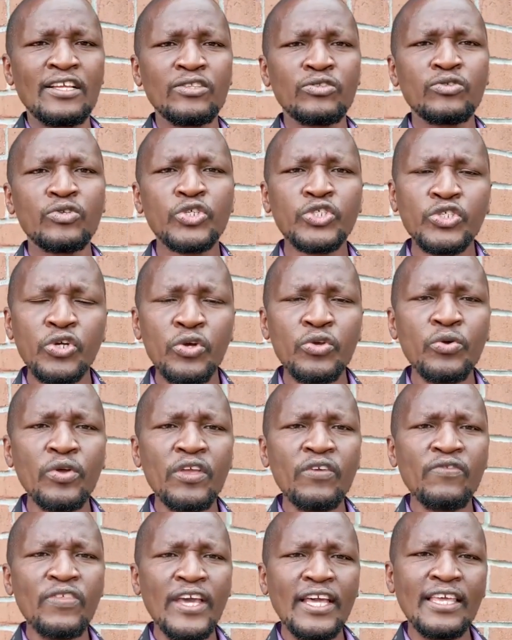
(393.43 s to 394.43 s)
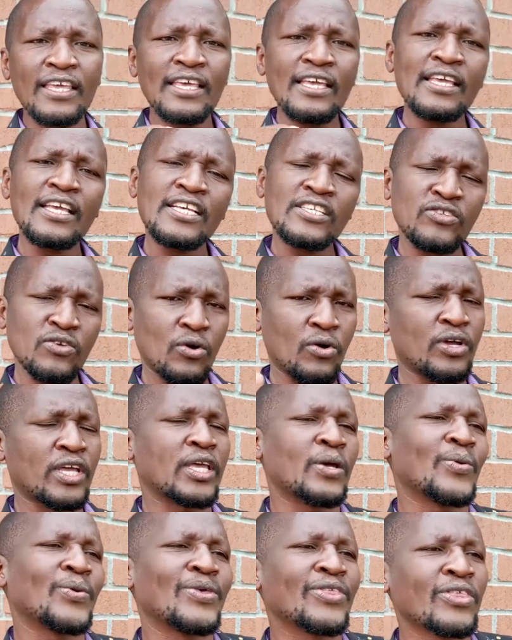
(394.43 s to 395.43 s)
to show you if the king is
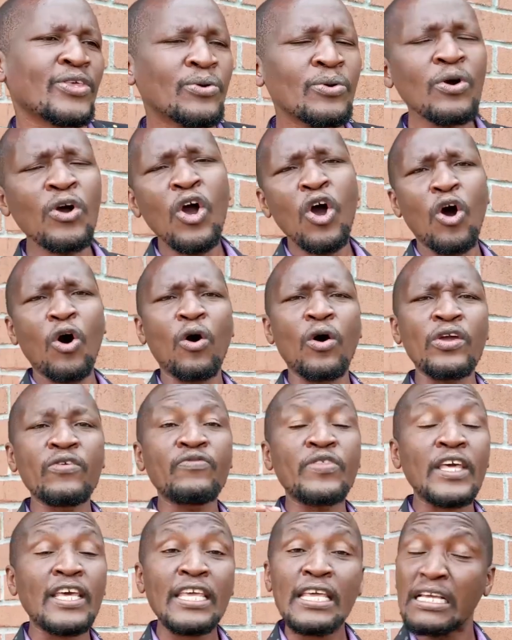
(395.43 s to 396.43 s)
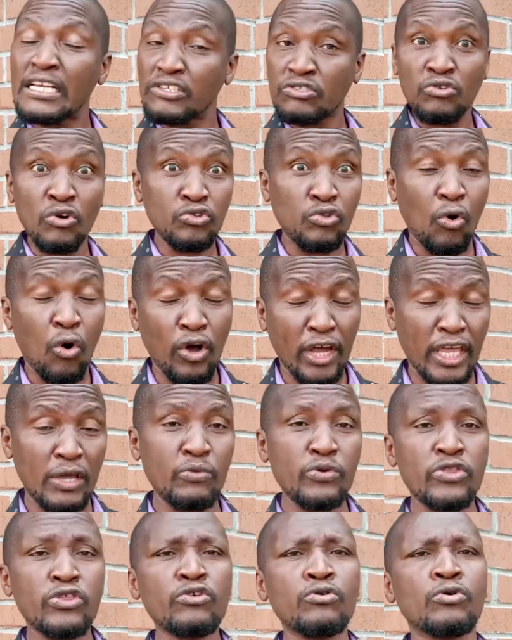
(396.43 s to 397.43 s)
okay with you or if the king is not okay
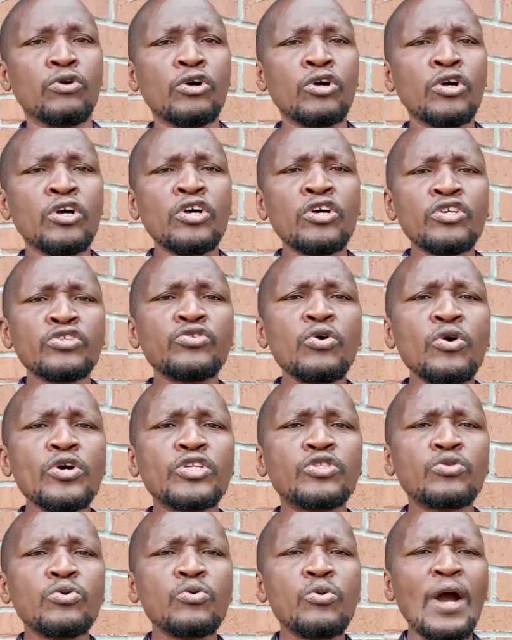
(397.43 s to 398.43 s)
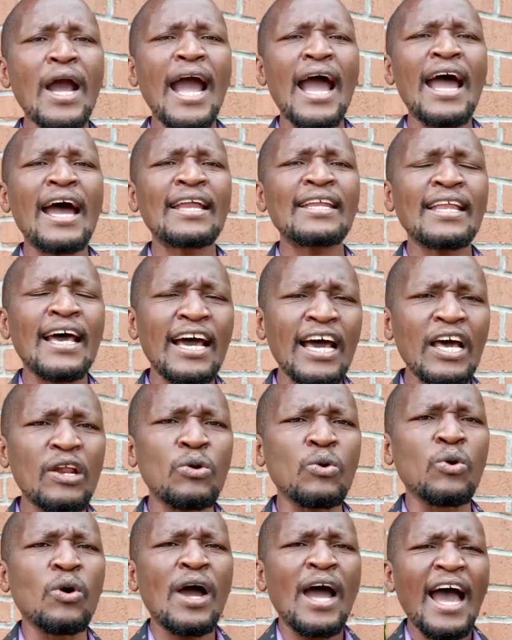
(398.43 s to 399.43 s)
with you. So he took an
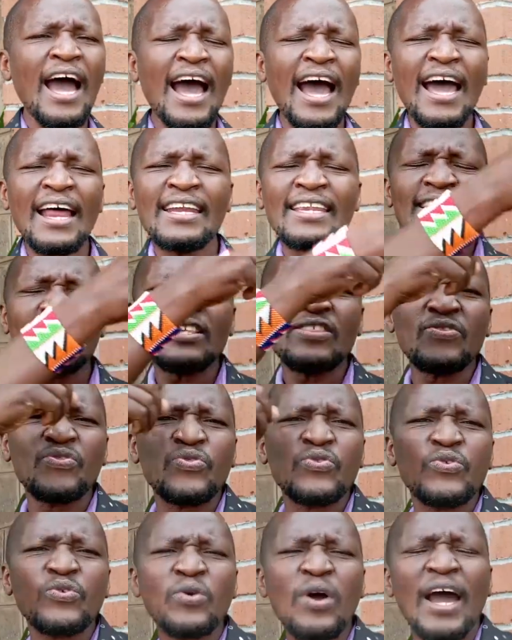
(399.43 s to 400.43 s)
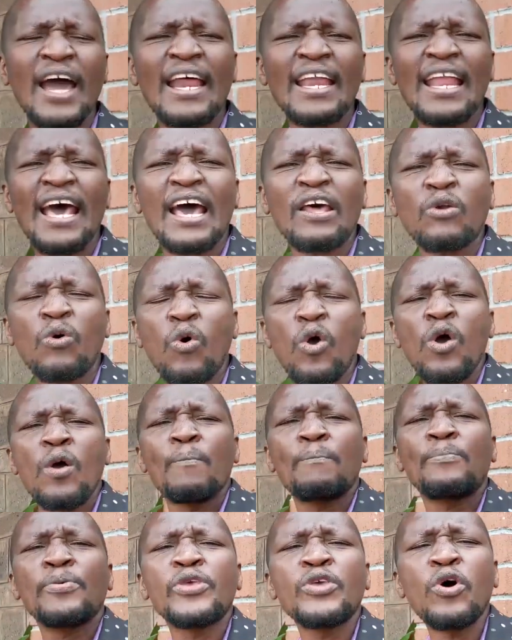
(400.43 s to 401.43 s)
arrow and he threw an arrow
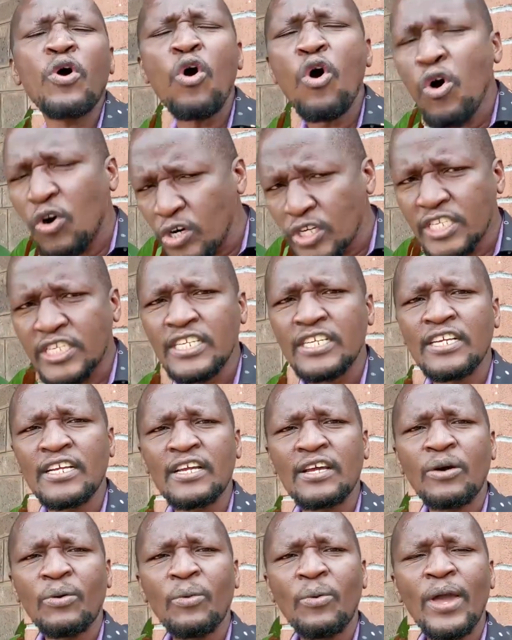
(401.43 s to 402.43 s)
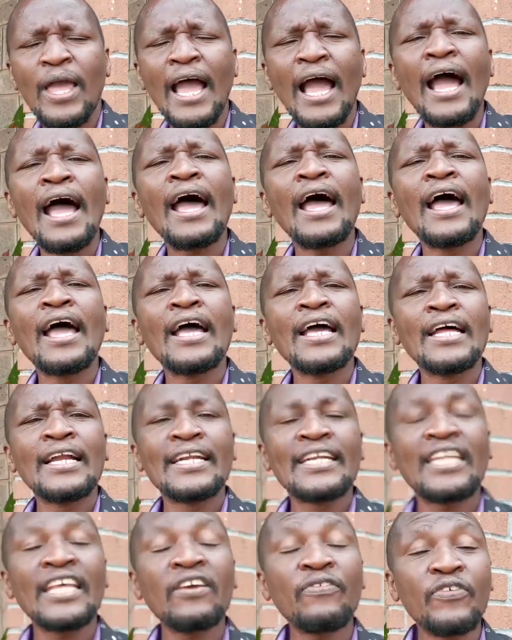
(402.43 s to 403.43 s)
beyond where
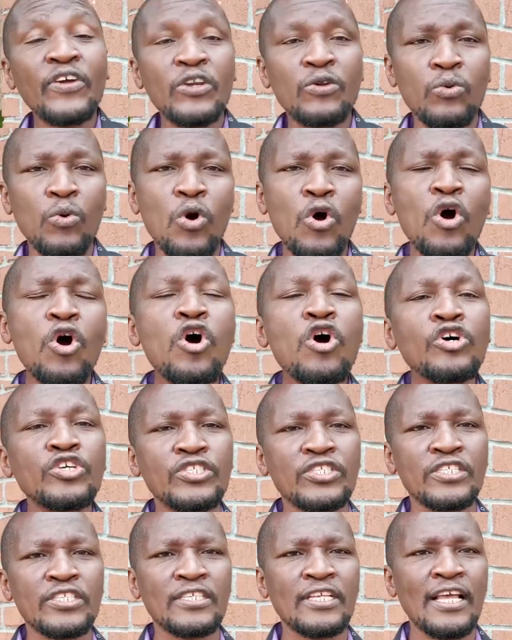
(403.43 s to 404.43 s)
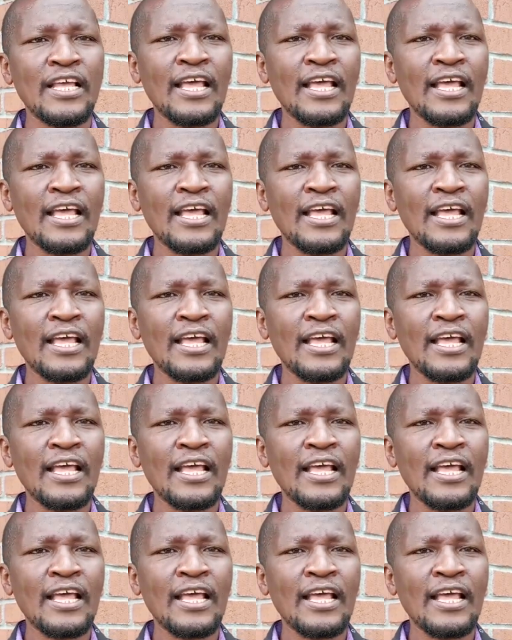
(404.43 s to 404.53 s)
David was.